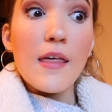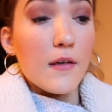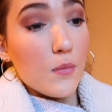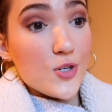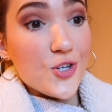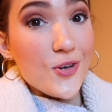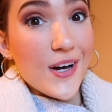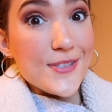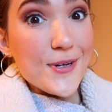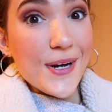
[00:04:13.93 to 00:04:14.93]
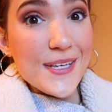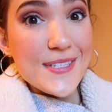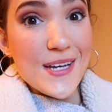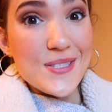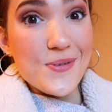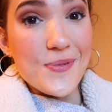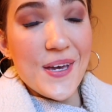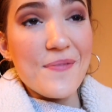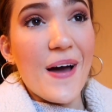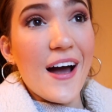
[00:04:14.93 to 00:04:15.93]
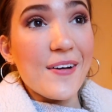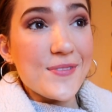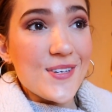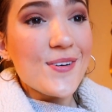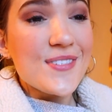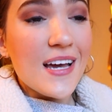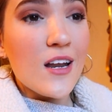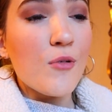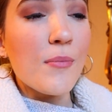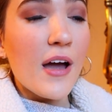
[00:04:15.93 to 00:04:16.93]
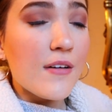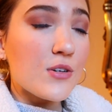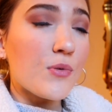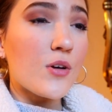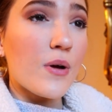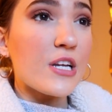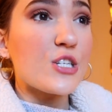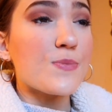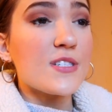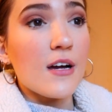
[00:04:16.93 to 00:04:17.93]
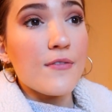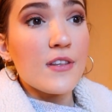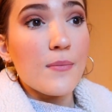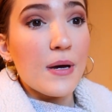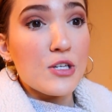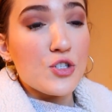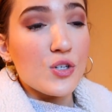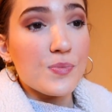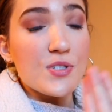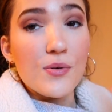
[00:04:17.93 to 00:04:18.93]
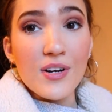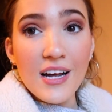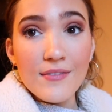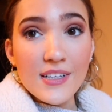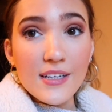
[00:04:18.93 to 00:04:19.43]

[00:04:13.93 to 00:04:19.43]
And then I'm gonna show you guys our nightstands when we get back. I'm so excited. We might have to rearrange some stuff in the bedroom. So we're gonna have a